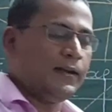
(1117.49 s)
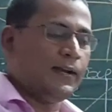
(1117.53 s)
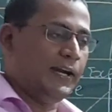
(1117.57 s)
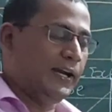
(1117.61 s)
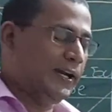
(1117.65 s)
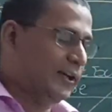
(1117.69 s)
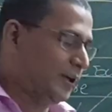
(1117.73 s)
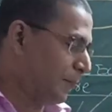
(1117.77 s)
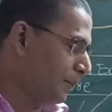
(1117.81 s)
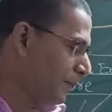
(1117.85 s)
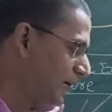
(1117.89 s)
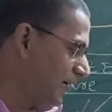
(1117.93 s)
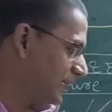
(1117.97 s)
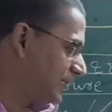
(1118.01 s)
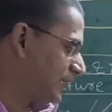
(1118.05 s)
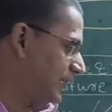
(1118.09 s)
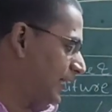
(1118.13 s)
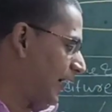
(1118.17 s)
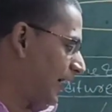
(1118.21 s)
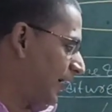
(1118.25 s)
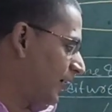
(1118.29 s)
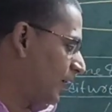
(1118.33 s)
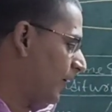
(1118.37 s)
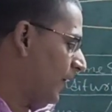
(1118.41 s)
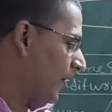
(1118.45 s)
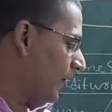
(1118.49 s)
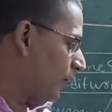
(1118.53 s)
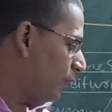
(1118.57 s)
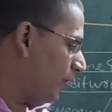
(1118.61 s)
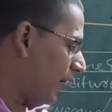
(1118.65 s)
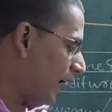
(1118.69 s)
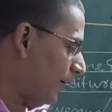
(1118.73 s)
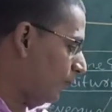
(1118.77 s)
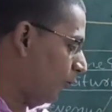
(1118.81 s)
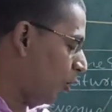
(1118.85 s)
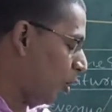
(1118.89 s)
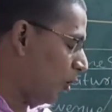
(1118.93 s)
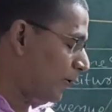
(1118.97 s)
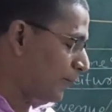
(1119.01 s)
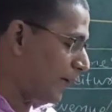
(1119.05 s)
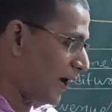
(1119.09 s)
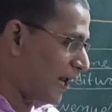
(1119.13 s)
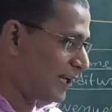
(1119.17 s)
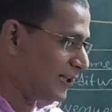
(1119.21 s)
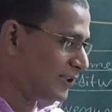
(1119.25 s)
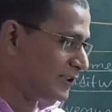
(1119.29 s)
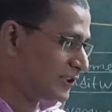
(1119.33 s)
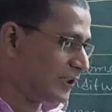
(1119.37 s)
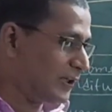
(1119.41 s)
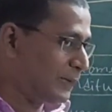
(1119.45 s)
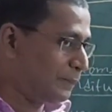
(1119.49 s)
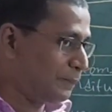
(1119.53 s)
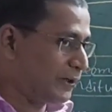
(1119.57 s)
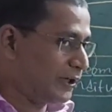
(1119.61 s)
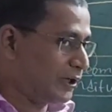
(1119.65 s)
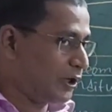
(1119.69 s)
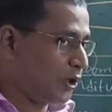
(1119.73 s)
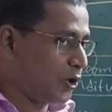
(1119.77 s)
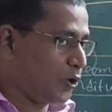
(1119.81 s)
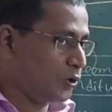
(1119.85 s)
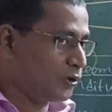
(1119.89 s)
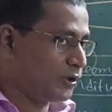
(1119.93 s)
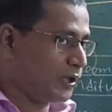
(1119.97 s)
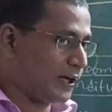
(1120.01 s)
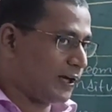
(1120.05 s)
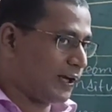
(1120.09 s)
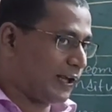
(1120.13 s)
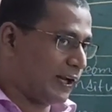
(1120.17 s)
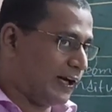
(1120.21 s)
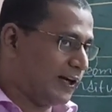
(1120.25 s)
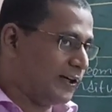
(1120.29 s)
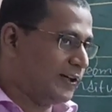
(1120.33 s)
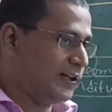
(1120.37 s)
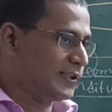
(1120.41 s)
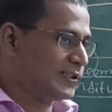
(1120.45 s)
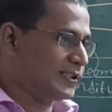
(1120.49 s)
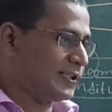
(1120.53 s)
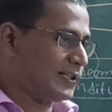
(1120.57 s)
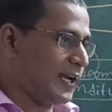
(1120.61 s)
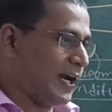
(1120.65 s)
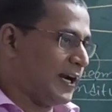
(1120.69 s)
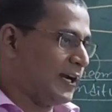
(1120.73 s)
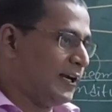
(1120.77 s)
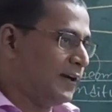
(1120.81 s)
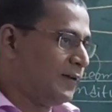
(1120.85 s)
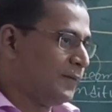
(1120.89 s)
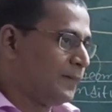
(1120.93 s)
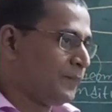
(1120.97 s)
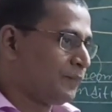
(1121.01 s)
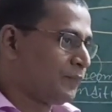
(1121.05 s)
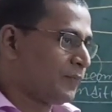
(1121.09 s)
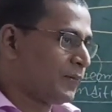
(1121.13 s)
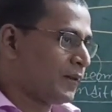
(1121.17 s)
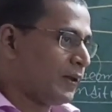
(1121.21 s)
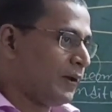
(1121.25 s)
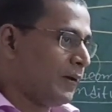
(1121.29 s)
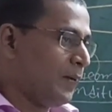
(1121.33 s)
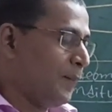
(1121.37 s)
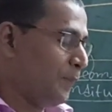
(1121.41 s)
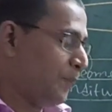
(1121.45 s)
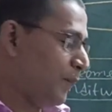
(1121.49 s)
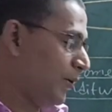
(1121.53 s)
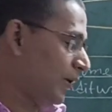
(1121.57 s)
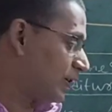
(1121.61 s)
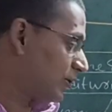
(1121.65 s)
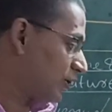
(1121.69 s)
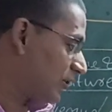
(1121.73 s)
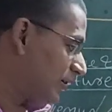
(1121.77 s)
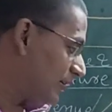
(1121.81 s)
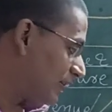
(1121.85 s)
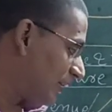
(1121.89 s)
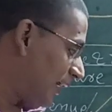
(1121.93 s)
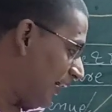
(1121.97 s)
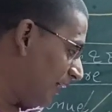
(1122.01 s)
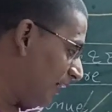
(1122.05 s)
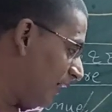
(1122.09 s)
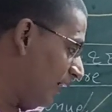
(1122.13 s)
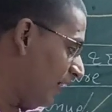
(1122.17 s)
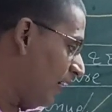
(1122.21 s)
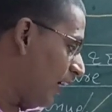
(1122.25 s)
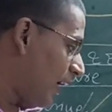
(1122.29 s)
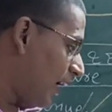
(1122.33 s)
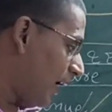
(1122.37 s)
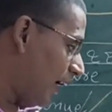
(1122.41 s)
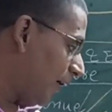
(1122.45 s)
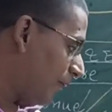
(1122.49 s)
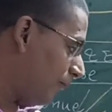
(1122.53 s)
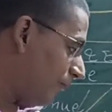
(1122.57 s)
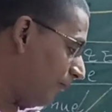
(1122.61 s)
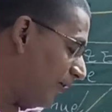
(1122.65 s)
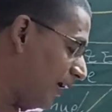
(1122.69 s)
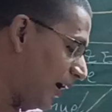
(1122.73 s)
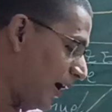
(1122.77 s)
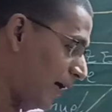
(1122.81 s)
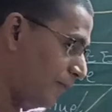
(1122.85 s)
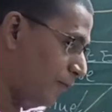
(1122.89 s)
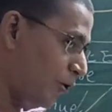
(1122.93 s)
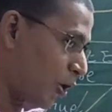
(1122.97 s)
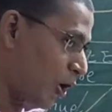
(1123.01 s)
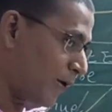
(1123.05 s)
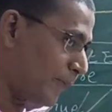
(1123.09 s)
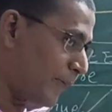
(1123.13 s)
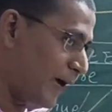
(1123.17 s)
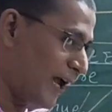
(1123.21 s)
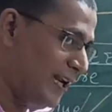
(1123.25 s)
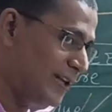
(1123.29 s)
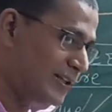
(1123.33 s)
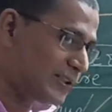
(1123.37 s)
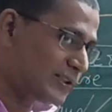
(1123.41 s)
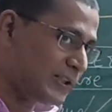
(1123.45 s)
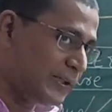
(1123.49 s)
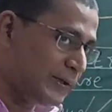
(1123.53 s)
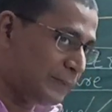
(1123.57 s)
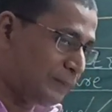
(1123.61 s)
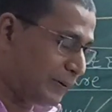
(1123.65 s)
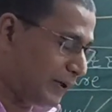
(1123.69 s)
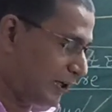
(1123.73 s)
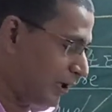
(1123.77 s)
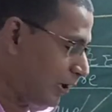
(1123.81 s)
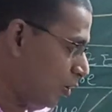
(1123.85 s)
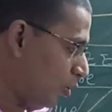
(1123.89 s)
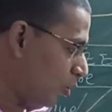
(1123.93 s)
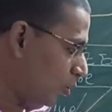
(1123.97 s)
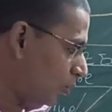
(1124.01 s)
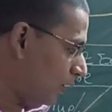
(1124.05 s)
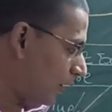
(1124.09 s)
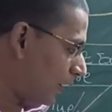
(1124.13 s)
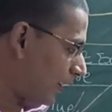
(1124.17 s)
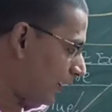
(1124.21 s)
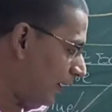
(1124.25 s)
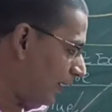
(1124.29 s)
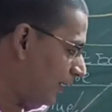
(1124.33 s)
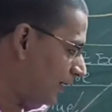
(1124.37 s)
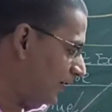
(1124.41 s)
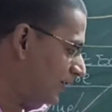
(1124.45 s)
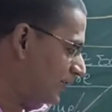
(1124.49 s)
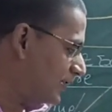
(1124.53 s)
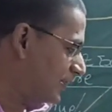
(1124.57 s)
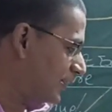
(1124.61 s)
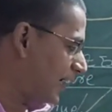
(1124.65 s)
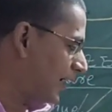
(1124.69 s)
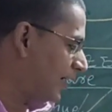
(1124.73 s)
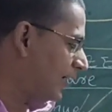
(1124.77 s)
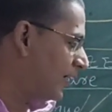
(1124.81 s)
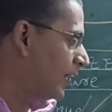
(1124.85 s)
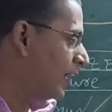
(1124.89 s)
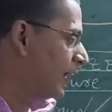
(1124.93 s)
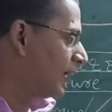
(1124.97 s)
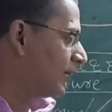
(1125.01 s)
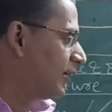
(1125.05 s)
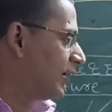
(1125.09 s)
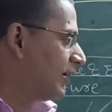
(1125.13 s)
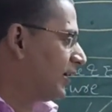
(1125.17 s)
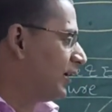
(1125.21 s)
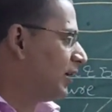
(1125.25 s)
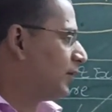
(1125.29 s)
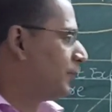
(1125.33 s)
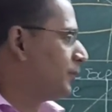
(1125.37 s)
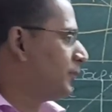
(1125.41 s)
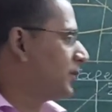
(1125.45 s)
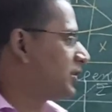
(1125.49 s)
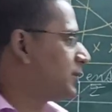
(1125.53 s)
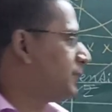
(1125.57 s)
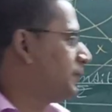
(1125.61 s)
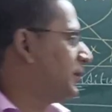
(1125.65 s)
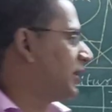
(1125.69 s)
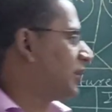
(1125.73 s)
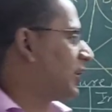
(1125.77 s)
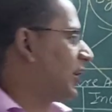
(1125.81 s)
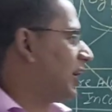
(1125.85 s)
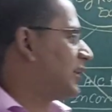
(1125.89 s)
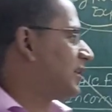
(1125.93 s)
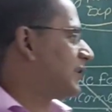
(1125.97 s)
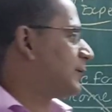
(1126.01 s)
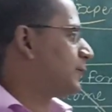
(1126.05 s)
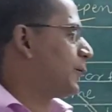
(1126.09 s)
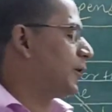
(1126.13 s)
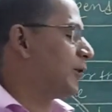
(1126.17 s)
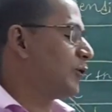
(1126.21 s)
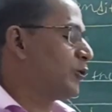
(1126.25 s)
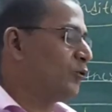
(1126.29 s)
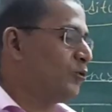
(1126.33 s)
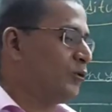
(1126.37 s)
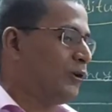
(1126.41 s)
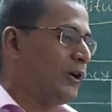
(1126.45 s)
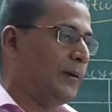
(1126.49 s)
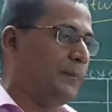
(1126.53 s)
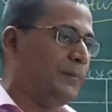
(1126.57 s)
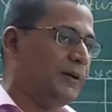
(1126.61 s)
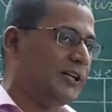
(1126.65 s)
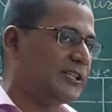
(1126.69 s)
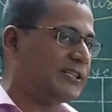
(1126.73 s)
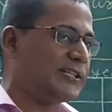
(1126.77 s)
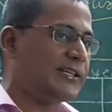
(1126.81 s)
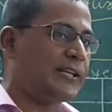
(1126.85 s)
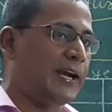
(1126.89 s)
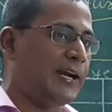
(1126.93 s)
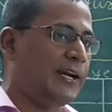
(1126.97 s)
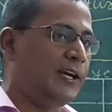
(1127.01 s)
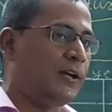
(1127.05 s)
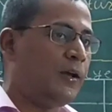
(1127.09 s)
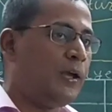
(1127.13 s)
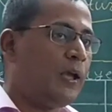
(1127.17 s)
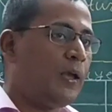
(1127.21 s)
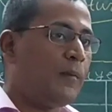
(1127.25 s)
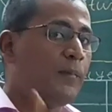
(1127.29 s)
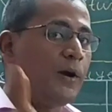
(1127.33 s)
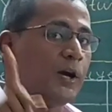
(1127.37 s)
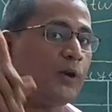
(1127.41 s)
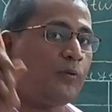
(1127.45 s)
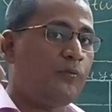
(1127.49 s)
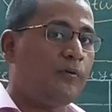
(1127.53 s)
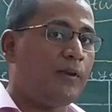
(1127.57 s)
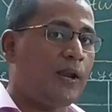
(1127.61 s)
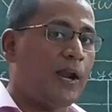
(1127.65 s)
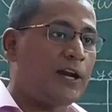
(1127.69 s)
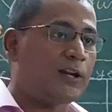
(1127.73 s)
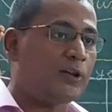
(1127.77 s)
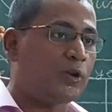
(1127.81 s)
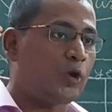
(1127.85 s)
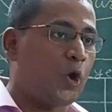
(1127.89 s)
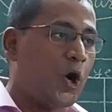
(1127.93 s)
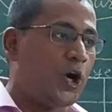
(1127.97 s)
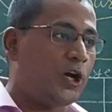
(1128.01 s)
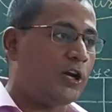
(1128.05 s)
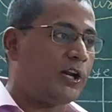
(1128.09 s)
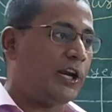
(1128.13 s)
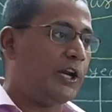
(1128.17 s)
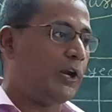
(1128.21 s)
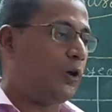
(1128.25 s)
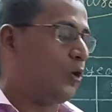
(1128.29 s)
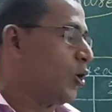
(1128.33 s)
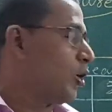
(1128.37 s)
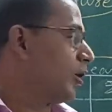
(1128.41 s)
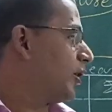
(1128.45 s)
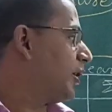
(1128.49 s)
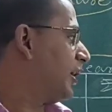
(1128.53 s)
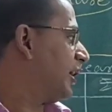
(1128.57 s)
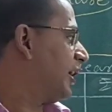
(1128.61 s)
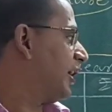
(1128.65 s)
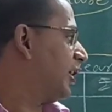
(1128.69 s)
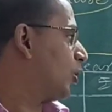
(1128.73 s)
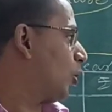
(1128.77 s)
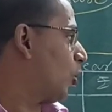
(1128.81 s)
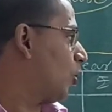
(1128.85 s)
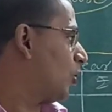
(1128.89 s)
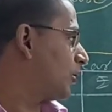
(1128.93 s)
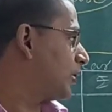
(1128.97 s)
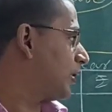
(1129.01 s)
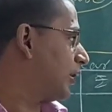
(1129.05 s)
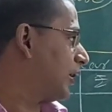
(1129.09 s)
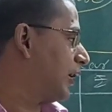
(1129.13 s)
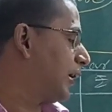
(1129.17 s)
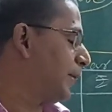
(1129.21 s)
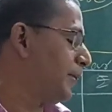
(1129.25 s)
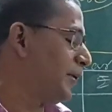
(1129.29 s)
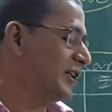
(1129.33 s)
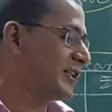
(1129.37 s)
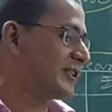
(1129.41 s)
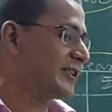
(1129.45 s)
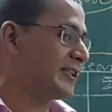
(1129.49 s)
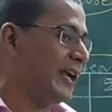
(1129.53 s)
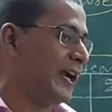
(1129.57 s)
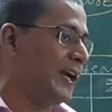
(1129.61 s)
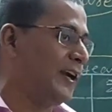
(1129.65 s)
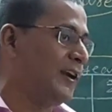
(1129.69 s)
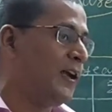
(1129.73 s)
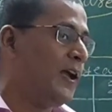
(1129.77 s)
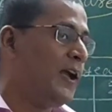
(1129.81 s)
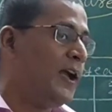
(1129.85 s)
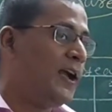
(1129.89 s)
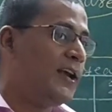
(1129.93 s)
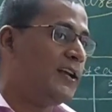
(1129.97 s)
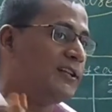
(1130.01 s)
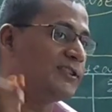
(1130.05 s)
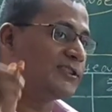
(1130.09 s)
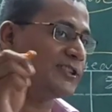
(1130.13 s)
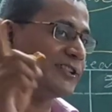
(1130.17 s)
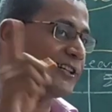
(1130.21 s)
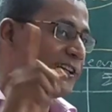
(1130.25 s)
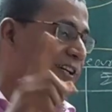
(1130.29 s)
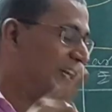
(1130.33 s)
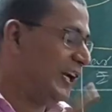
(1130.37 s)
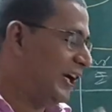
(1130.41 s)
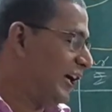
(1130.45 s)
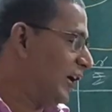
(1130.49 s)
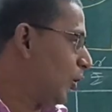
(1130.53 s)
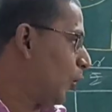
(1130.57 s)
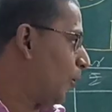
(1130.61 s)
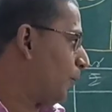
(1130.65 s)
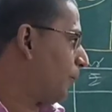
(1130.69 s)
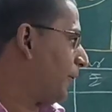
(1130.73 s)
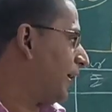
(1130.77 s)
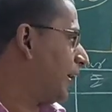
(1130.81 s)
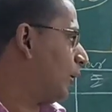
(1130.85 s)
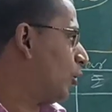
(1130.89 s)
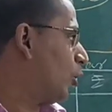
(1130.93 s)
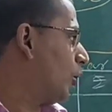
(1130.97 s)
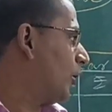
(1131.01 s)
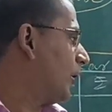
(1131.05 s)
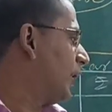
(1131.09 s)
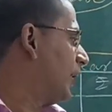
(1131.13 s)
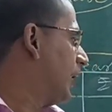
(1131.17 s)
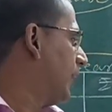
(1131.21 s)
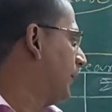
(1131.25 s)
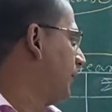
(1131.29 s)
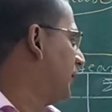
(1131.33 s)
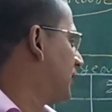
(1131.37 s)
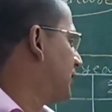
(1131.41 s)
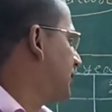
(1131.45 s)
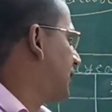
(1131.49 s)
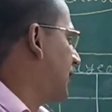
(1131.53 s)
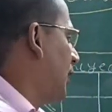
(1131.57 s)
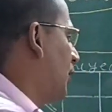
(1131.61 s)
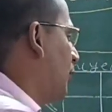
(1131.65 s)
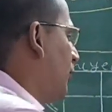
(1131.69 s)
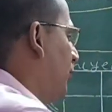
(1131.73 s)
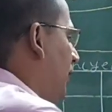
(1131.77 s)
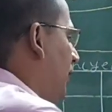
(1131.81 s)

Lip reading: it means that we have got balancing figure on the credit side. Then if we have got balancing figure on the credit side, then it must be transferred to debit side, but we are not recording it on the debit side. Instead of recording debit side,